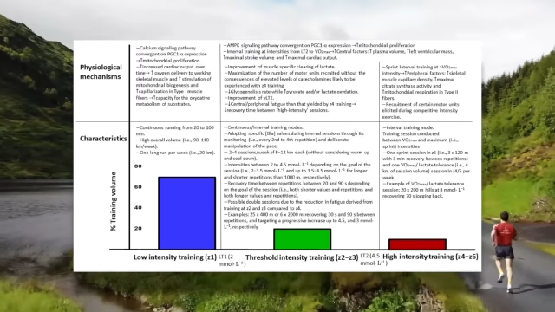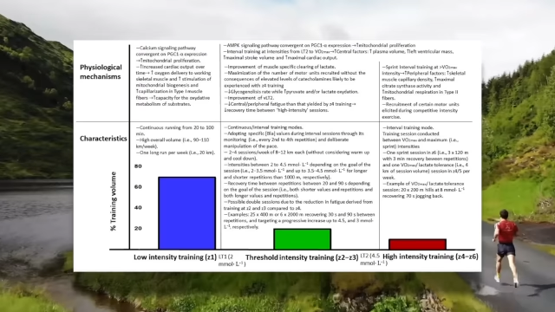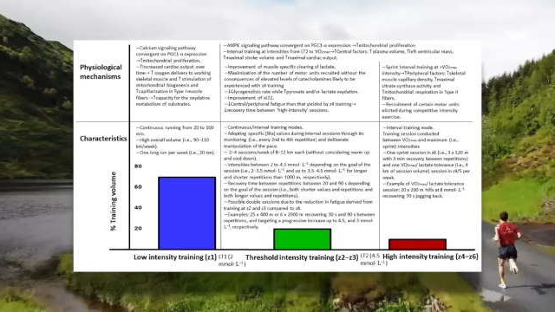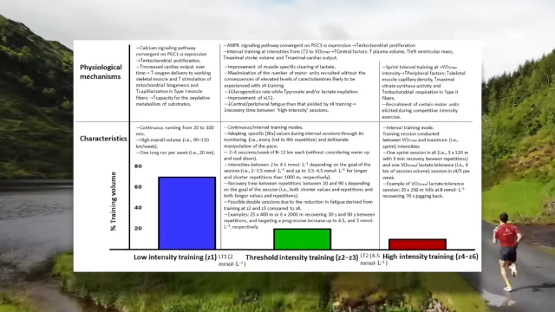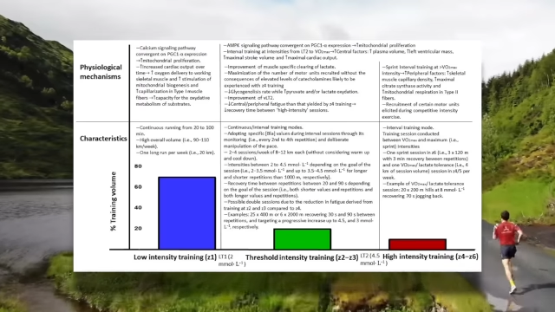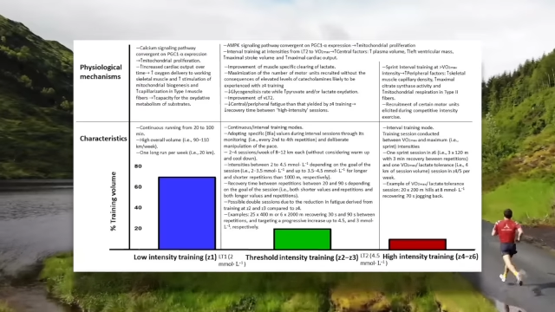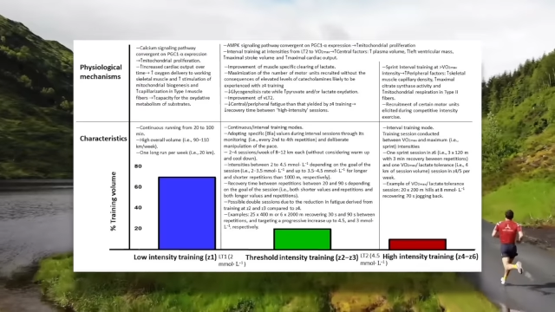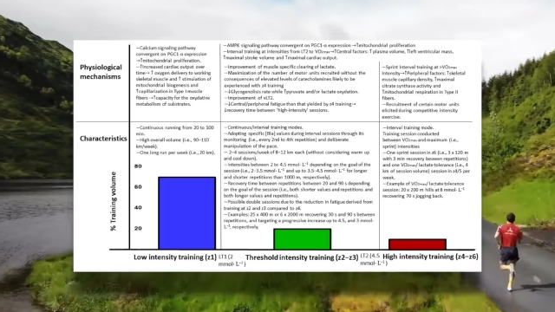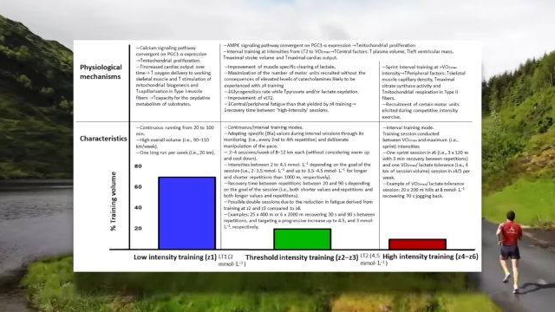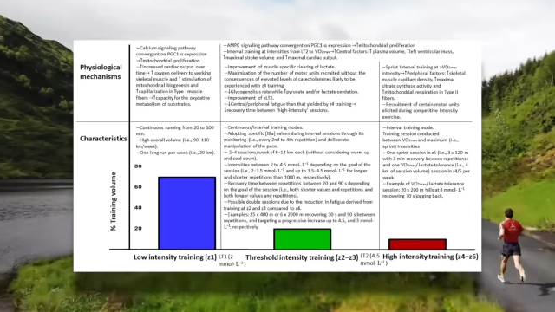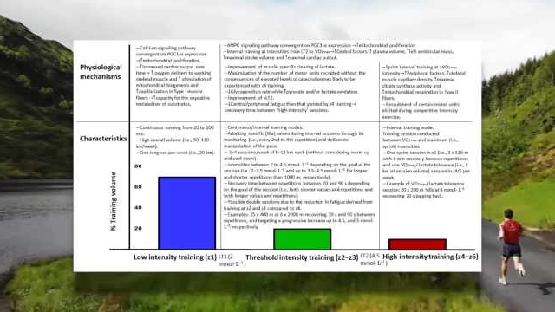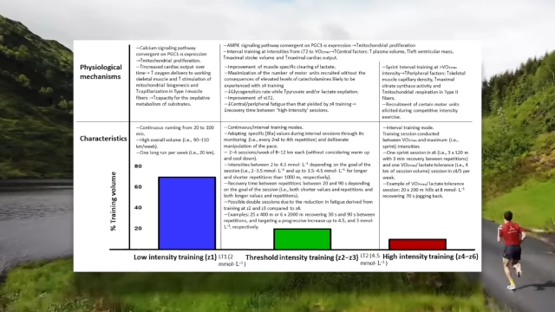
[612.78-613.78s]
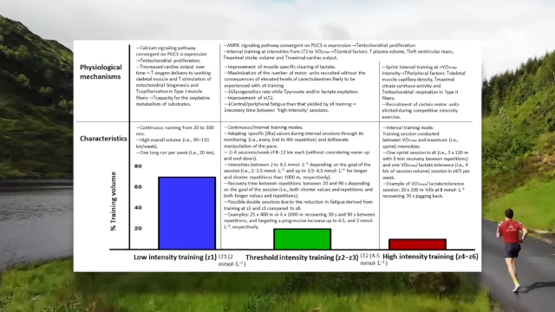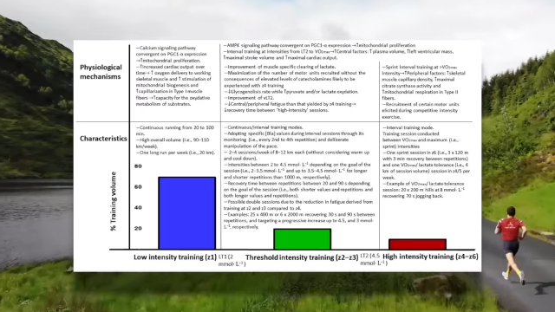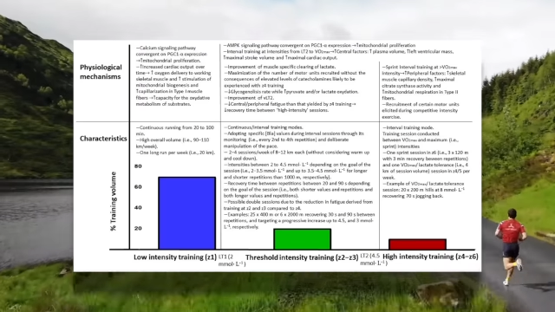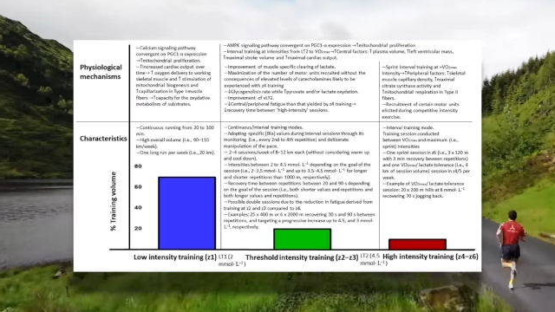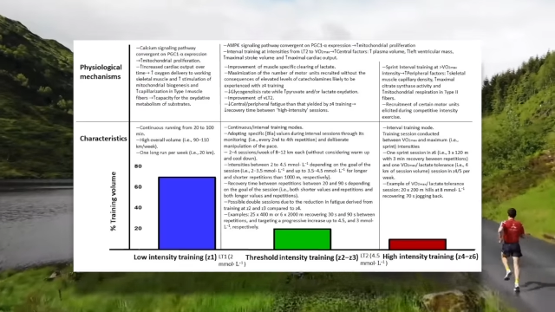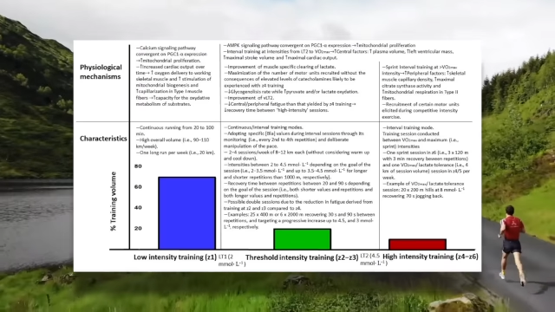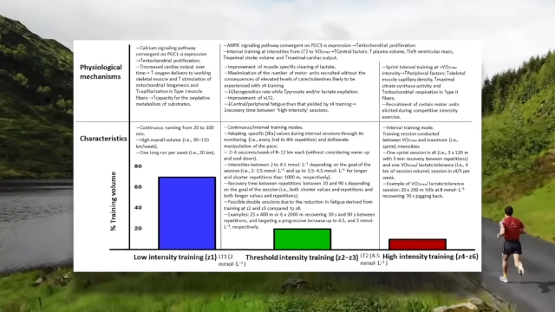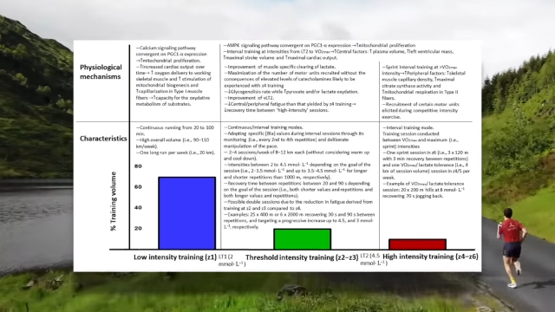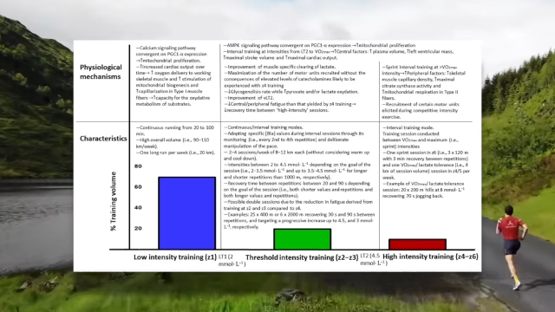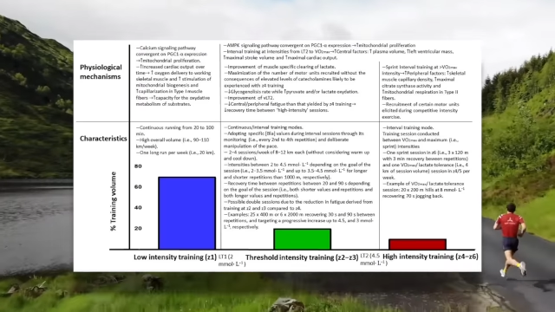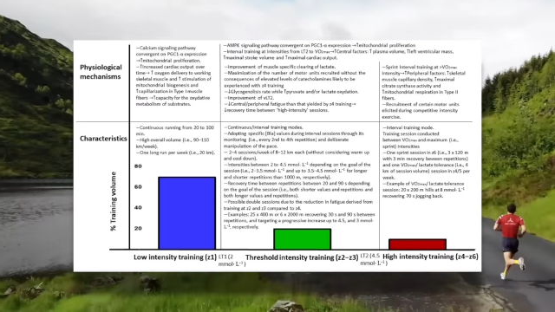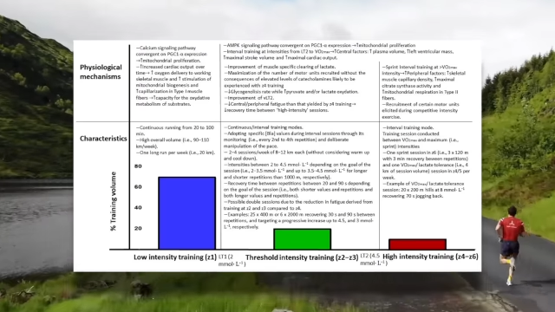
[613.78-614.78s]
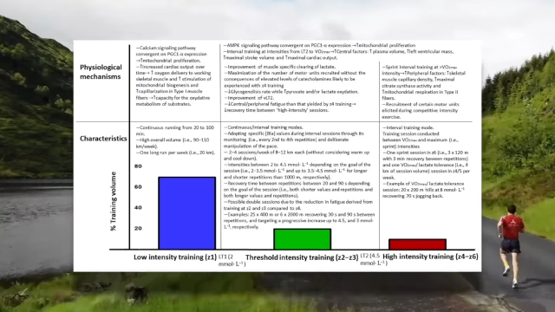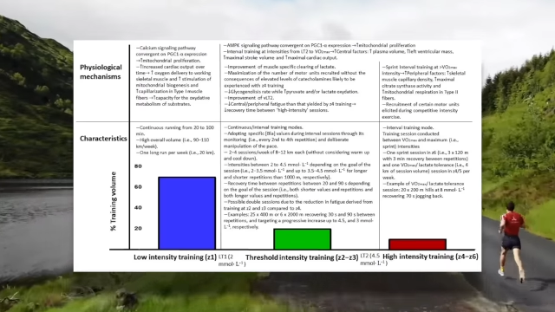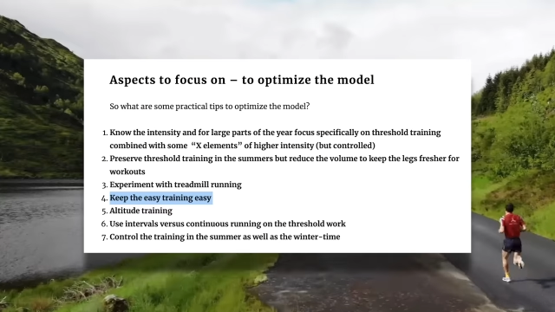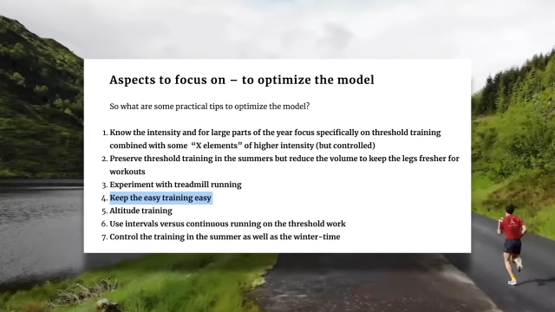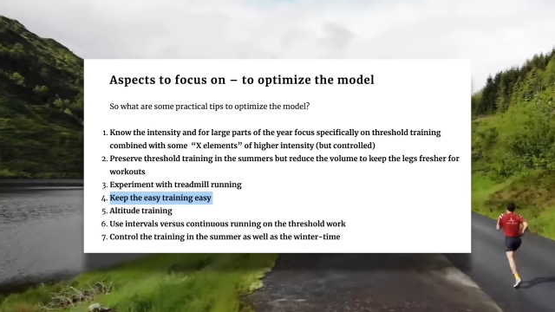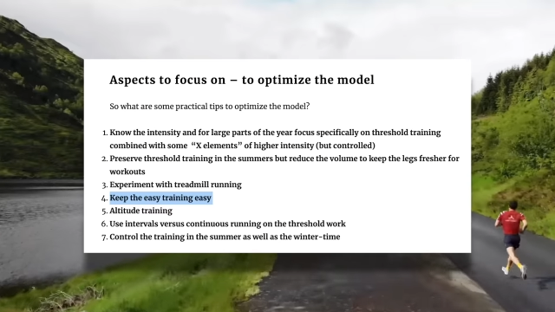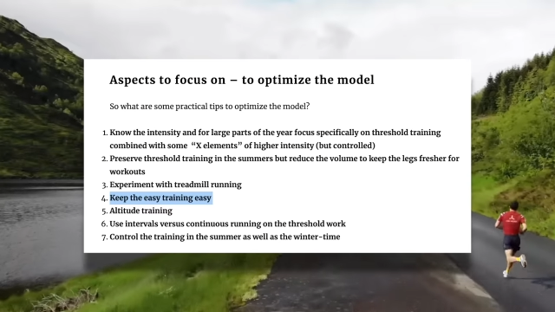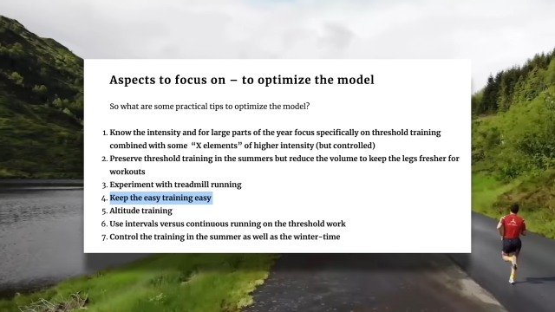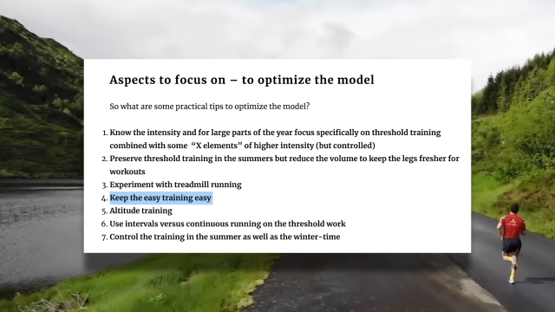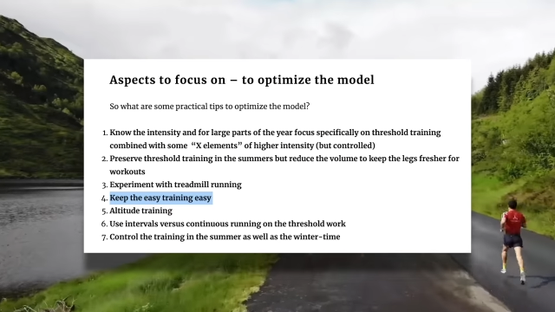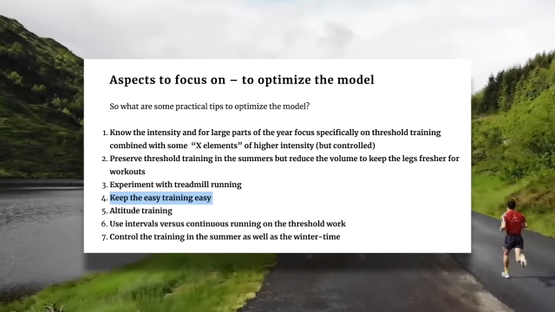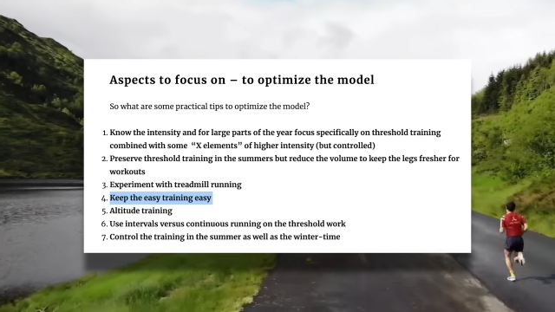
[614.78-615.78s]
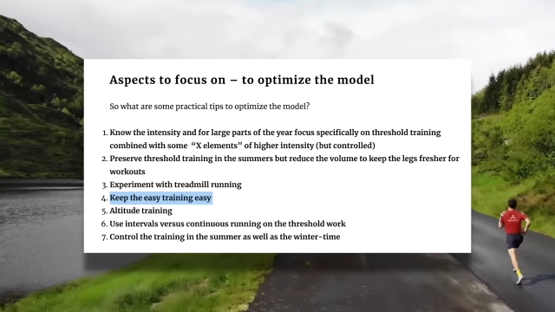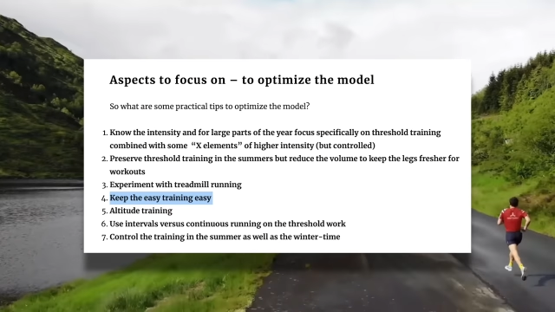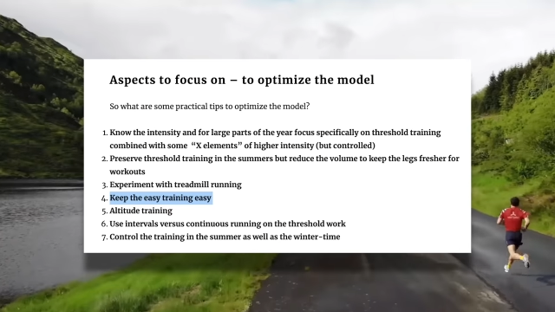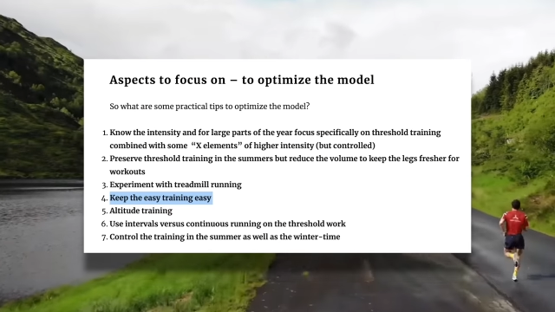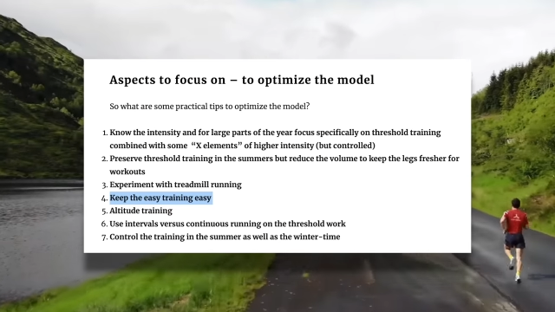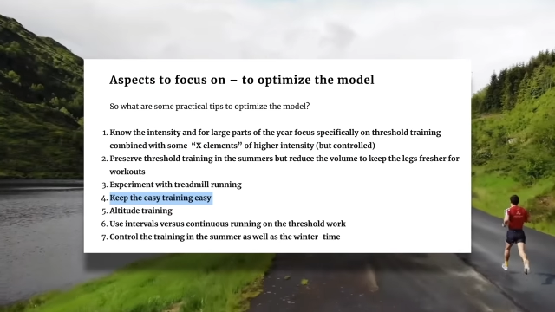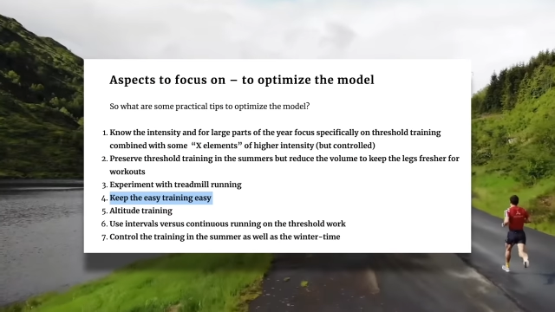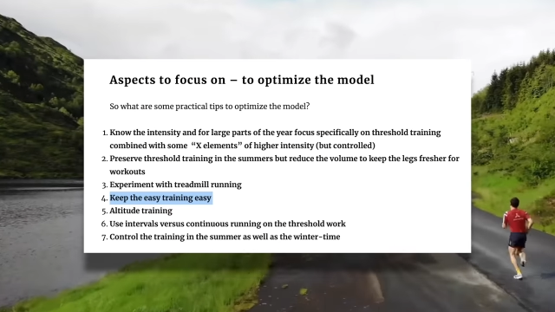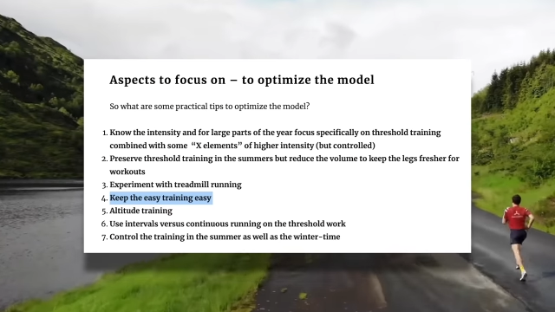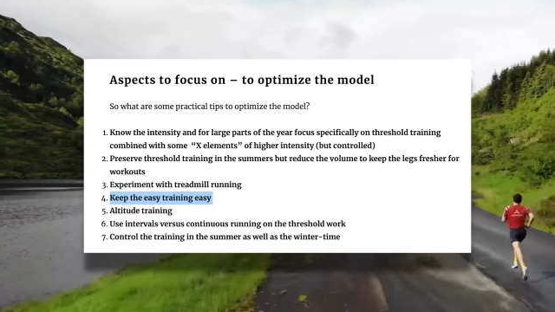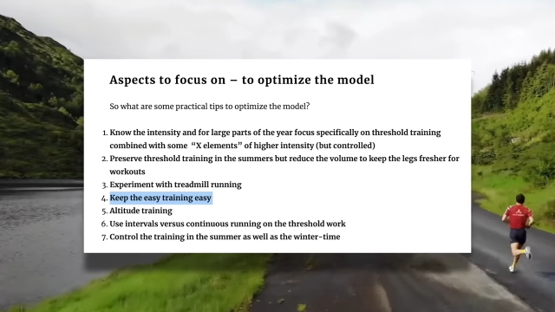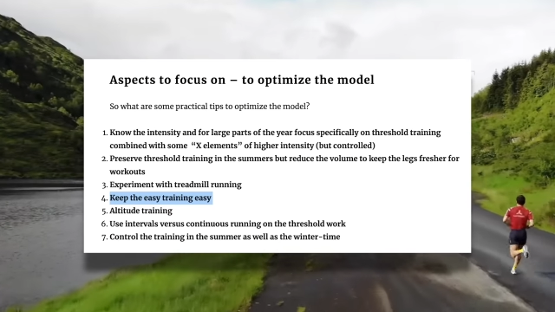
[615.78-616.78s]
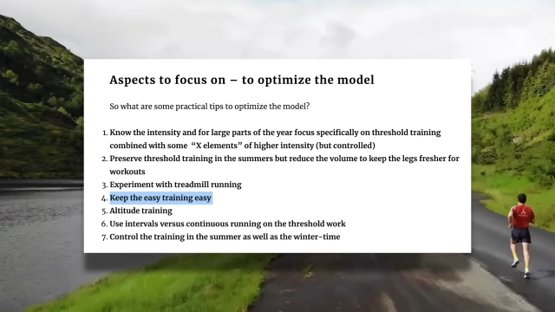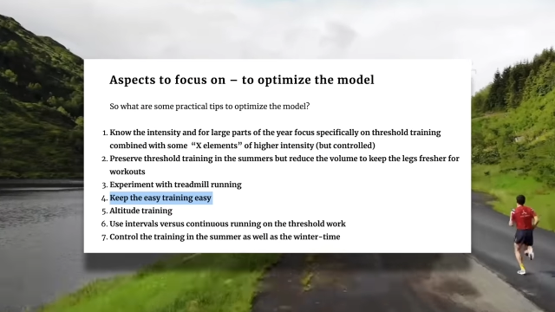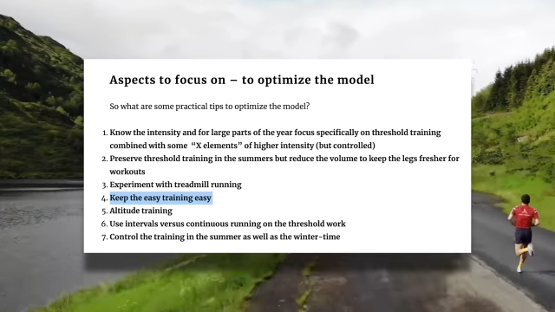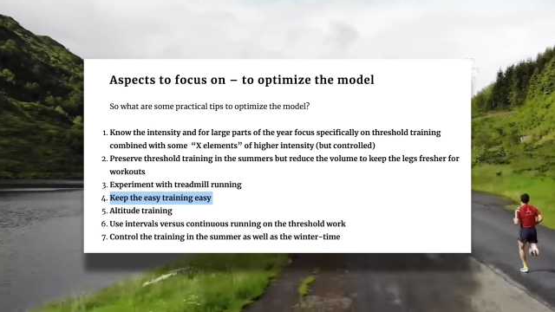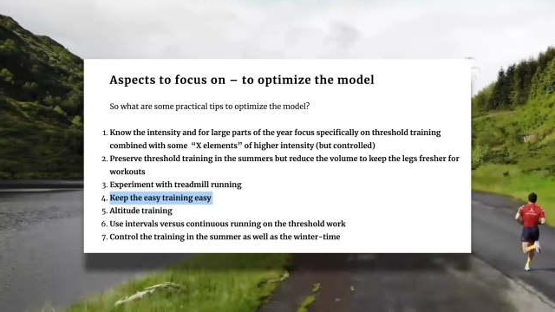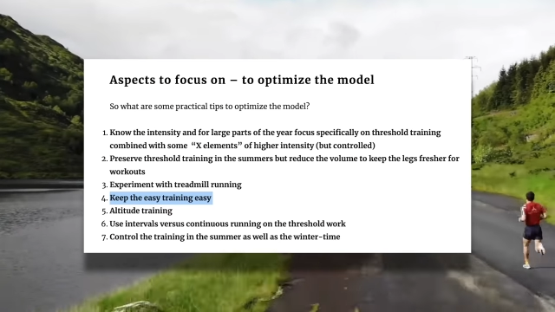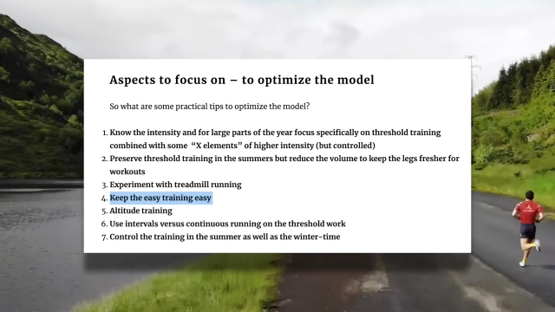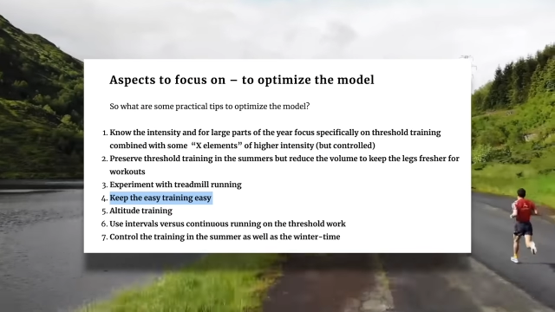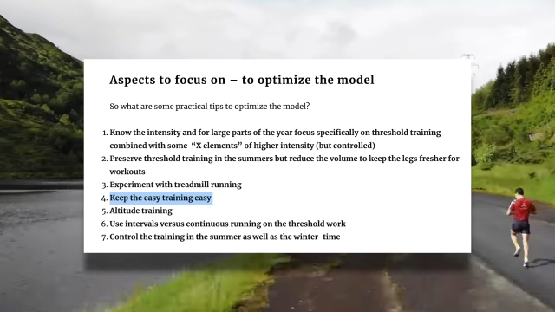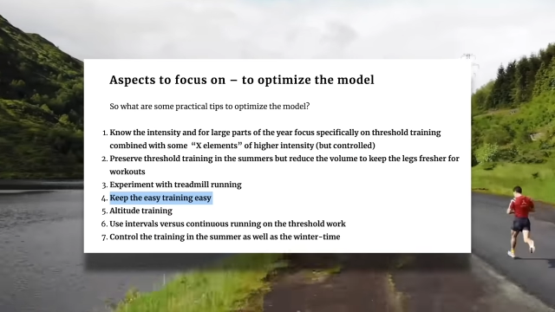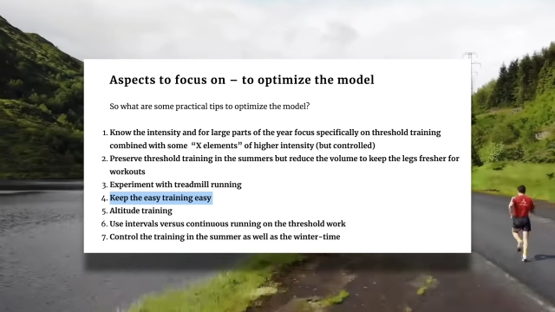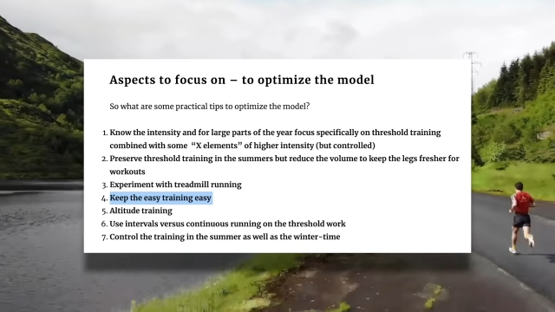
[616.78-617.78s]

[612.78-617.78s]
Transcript: Nobody's mouth can be seen.